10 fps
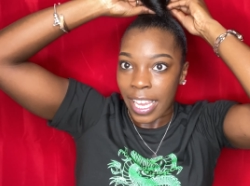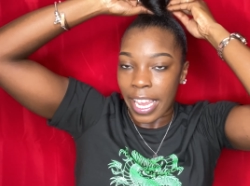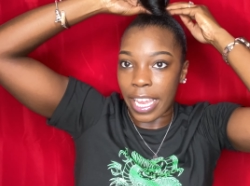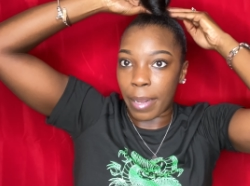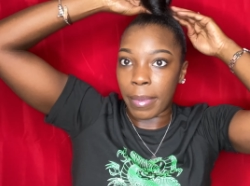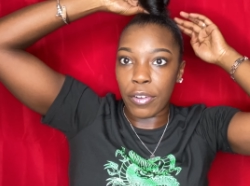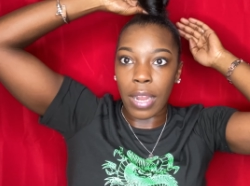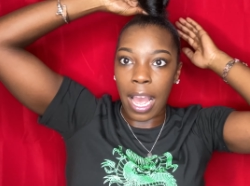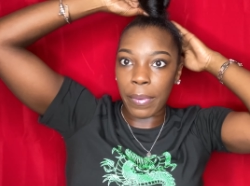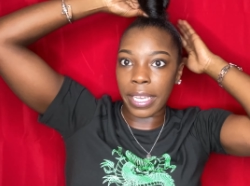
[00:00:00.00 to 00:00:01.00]
And I'm
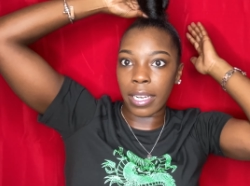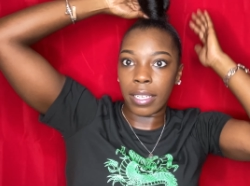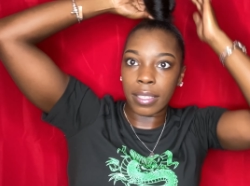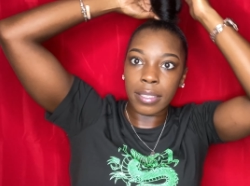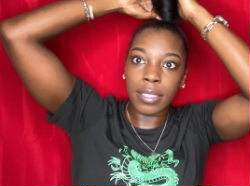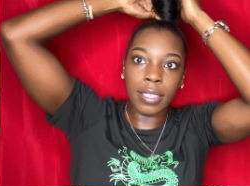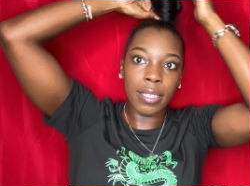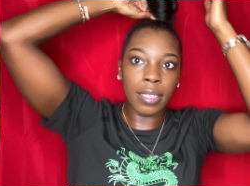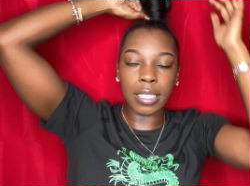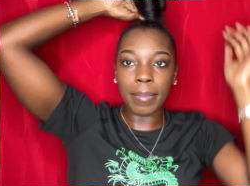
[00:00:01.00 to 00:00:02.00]
I would get a
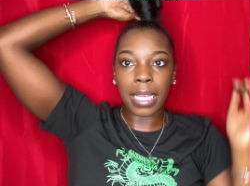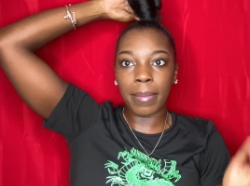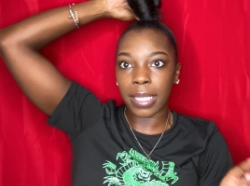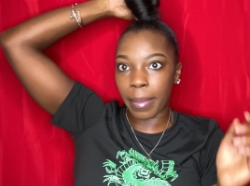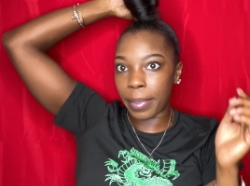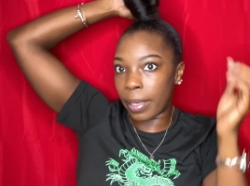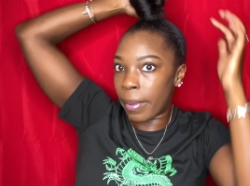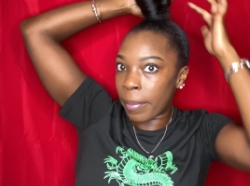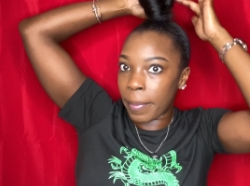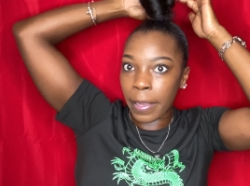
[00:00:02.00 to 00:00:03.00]
Sometimes I put a
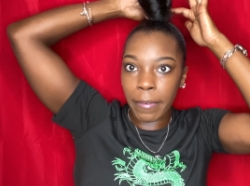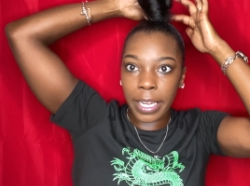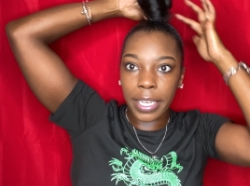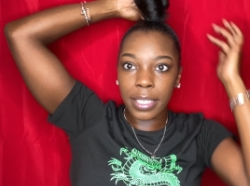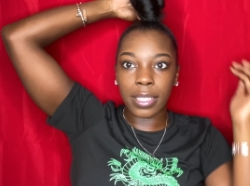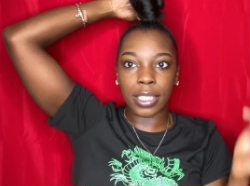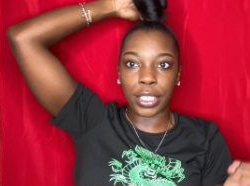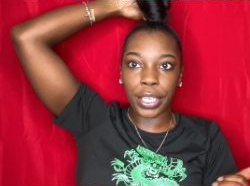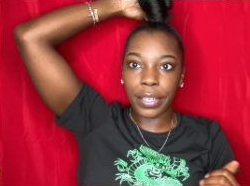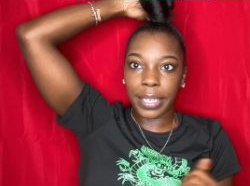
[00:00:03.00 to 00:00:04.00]
bobby pin right here to
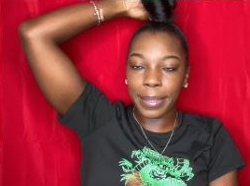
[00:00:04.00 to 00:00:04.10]
secure it.